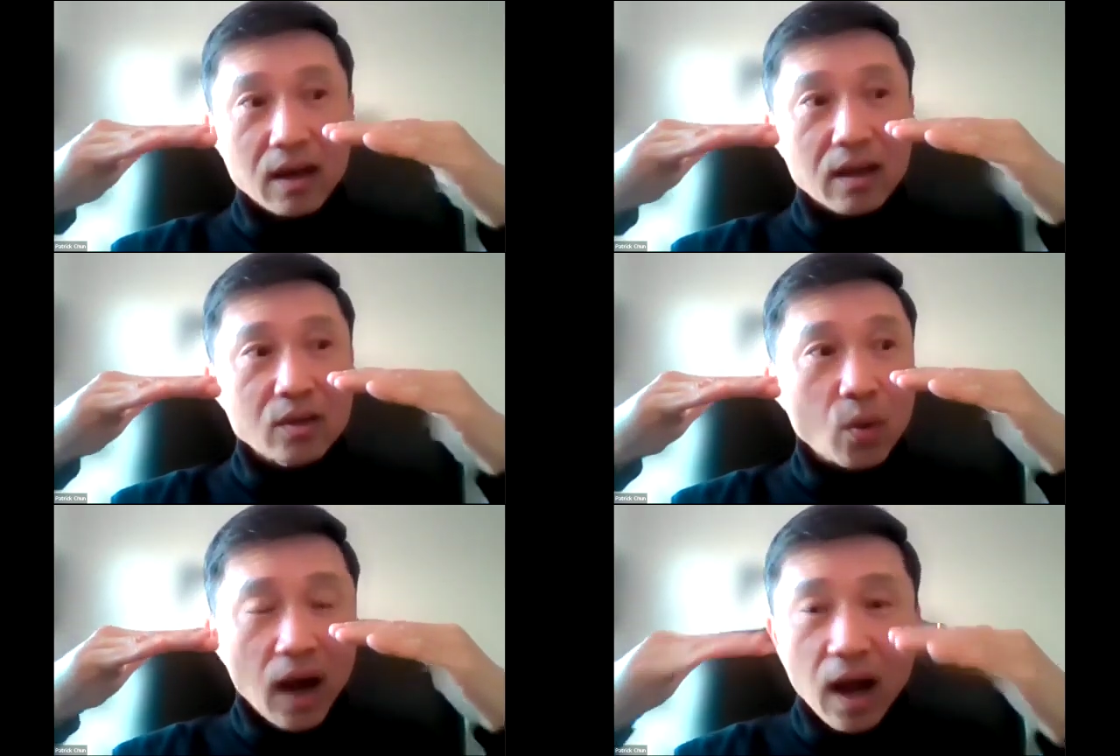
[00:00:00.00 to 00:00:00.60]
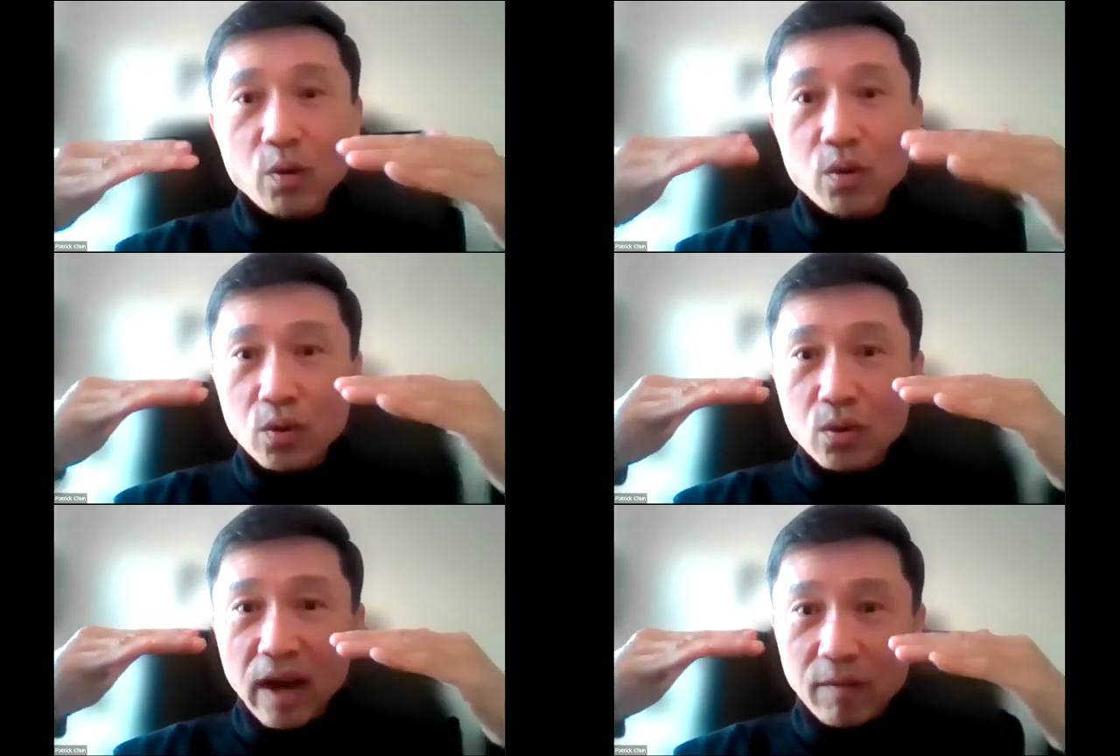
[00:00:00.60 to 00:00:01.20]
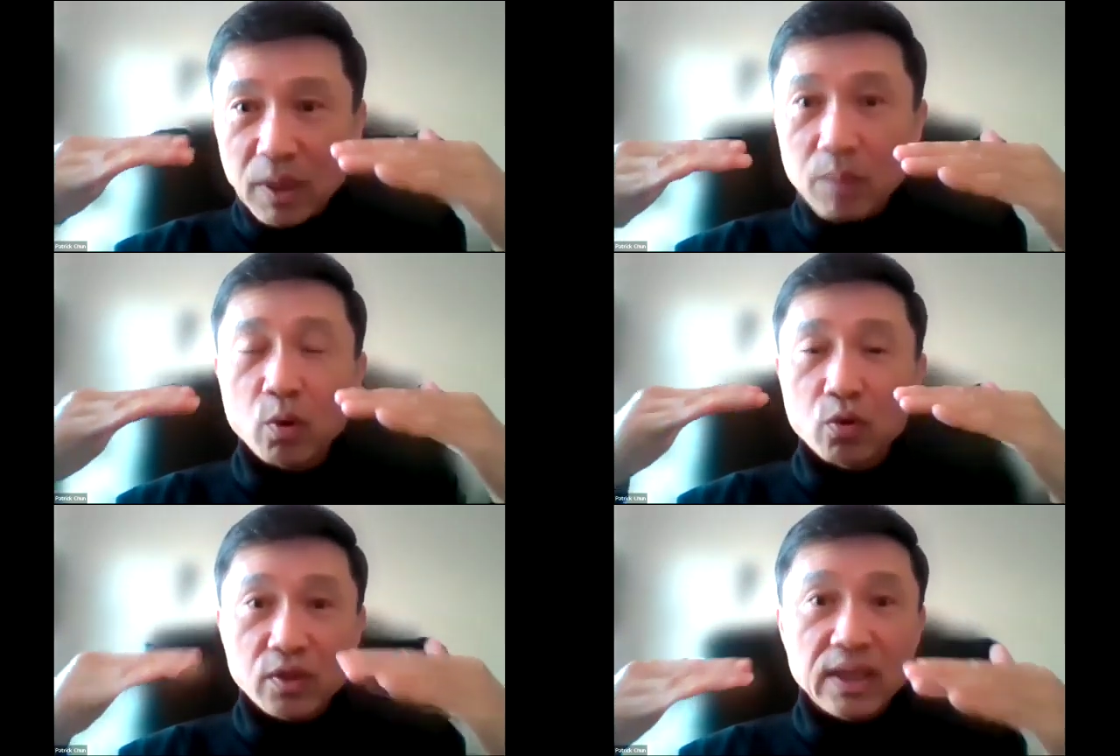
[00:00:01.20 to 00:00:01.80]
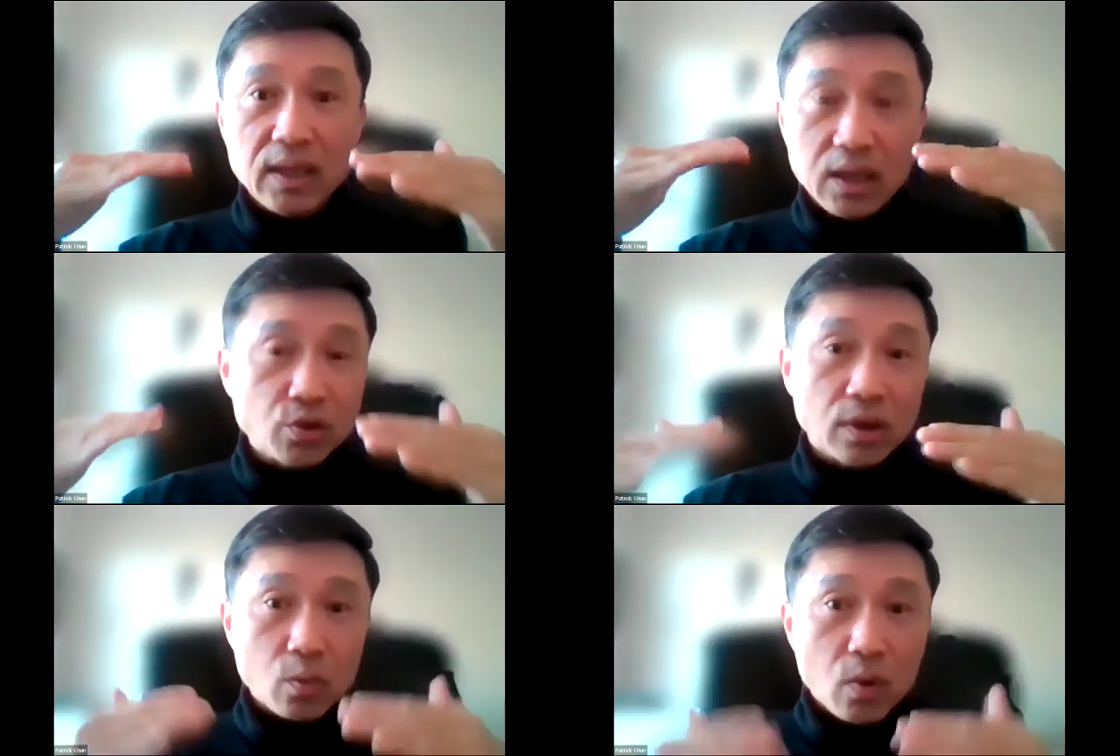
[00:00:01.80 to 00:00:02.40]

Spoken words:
So how do you have people treating each other